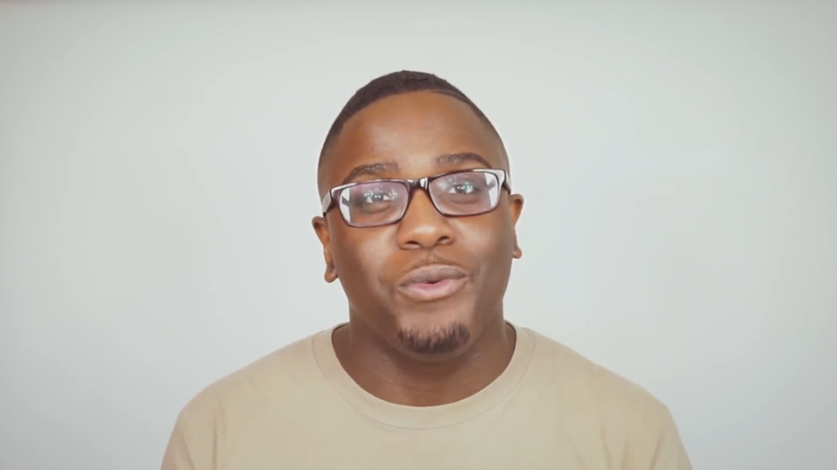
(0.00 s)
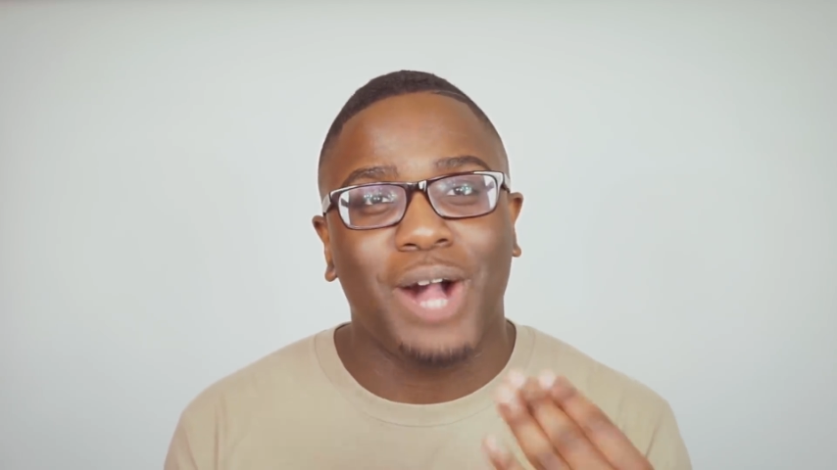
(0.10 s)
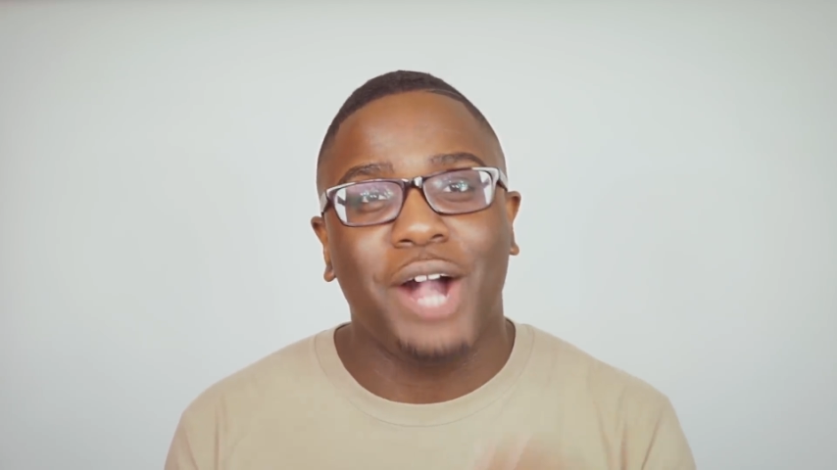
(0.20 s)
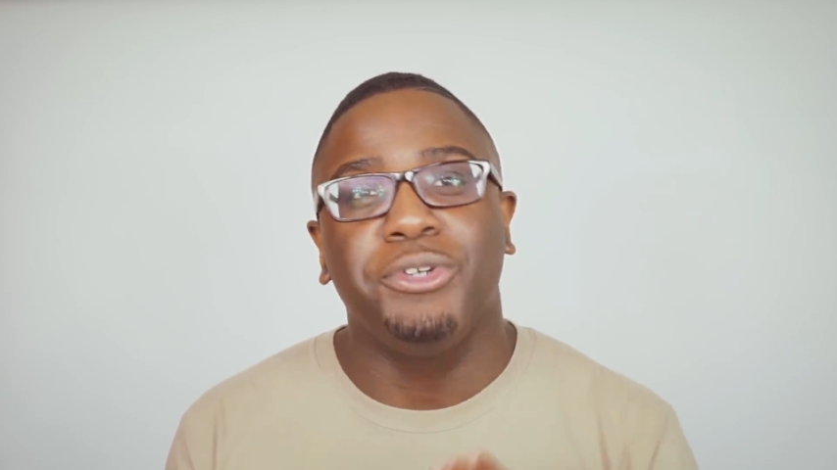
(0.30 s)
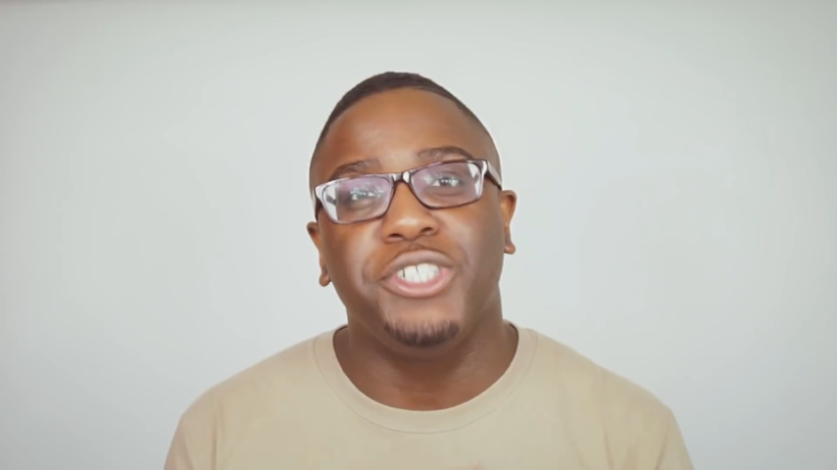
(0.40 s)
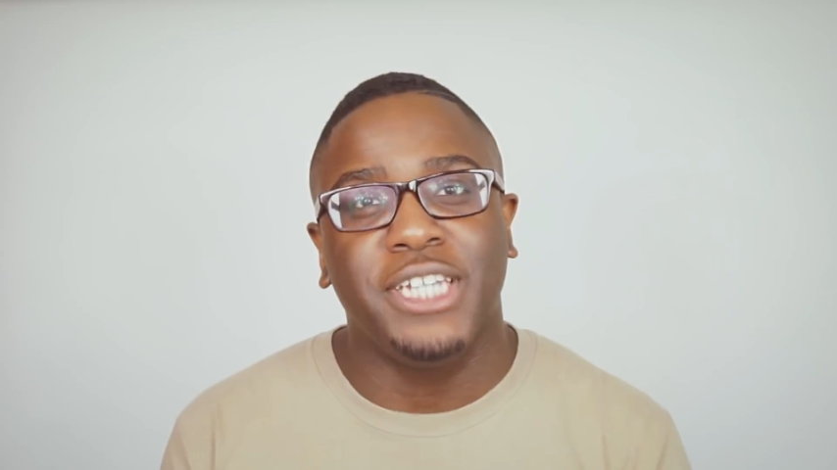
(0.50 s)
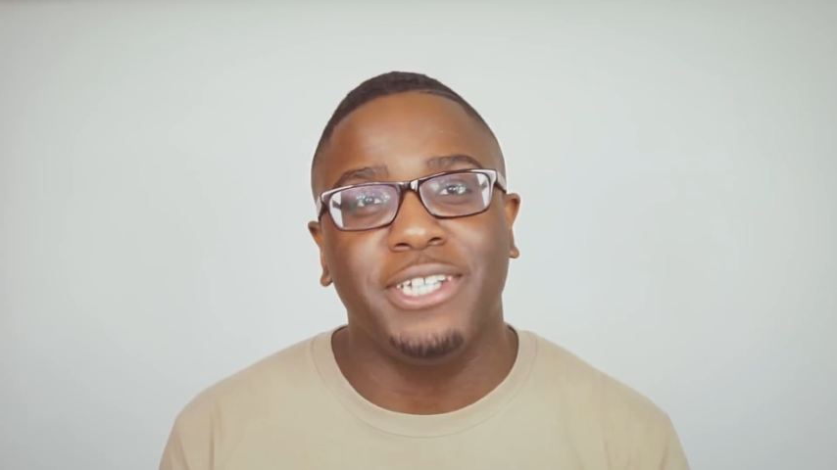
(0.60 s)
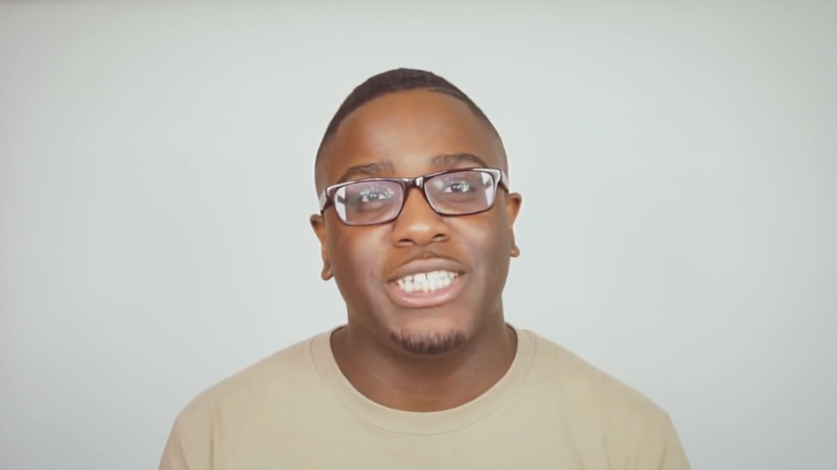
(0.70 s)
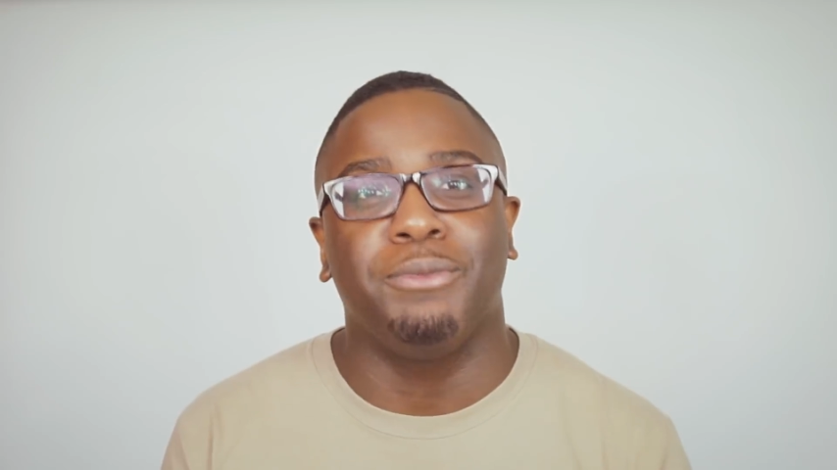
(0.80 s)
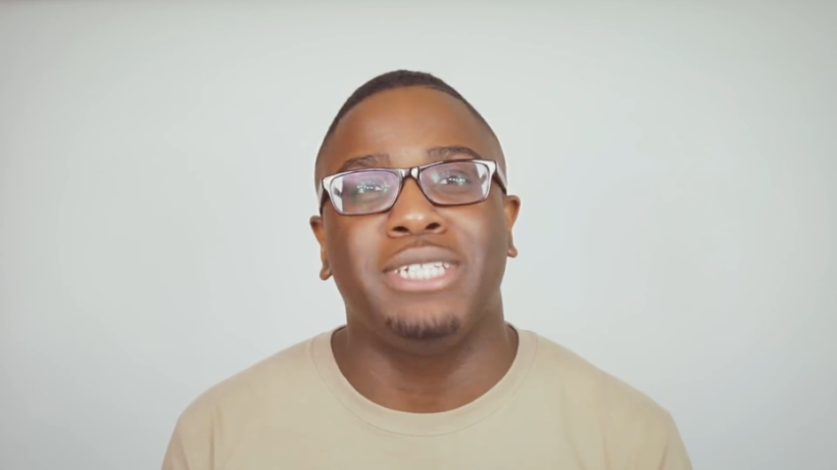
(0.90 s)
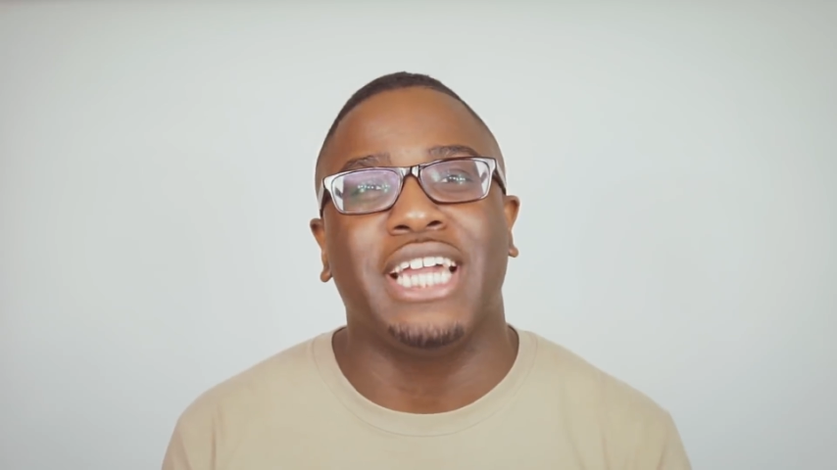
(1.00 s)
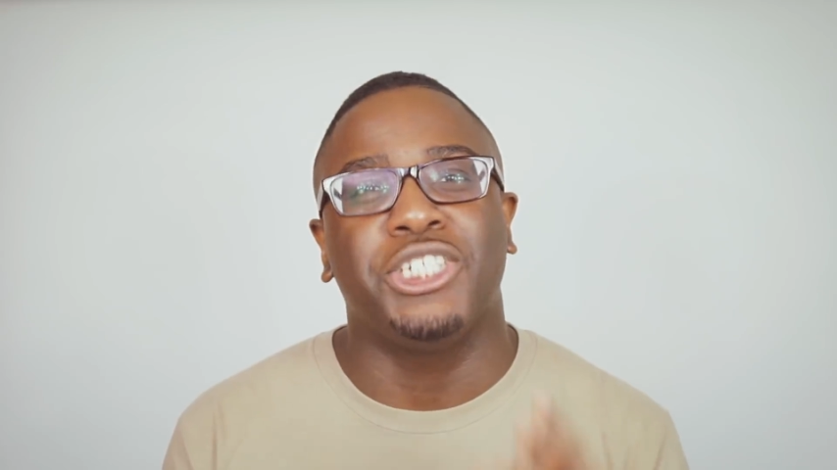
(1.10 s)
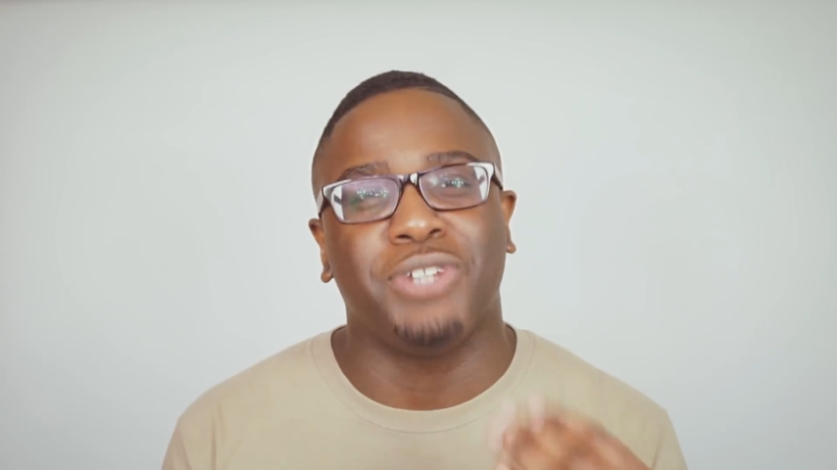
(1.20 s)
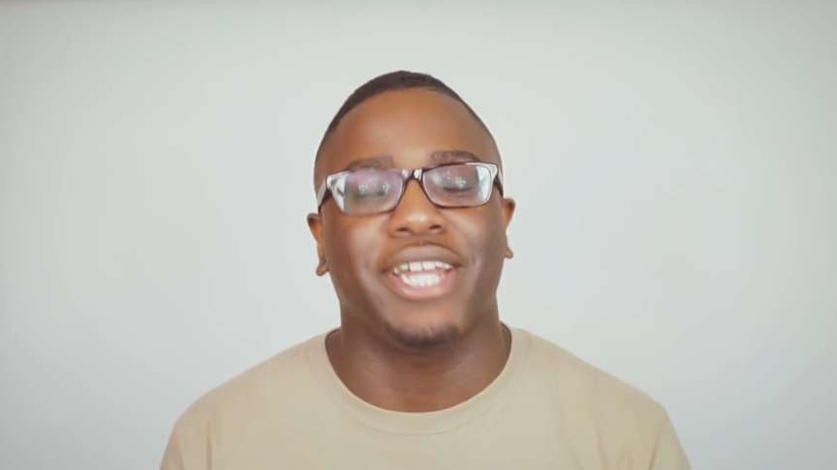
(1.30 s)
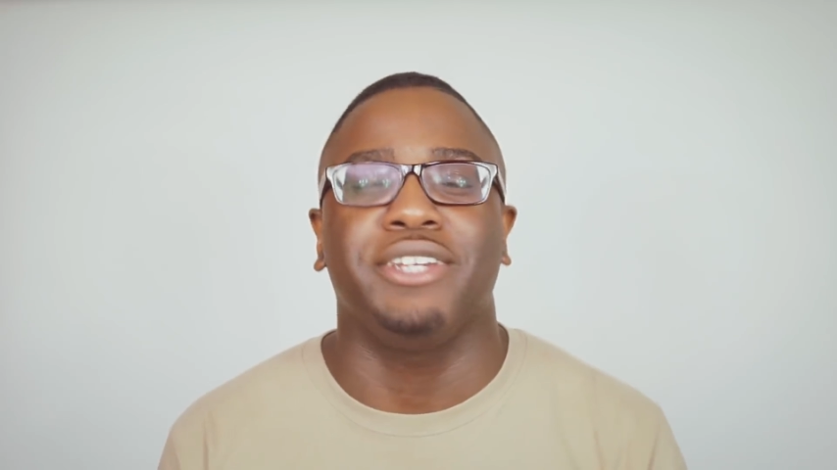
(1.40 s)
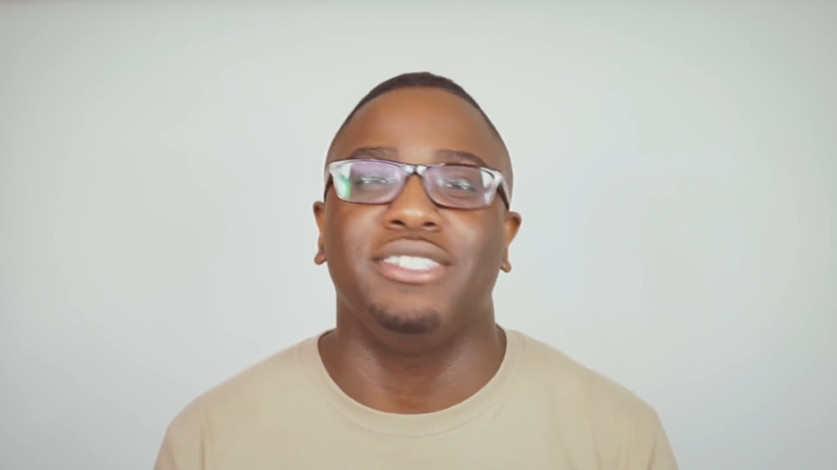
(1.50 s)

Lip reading: Why would you keep someone that is dragging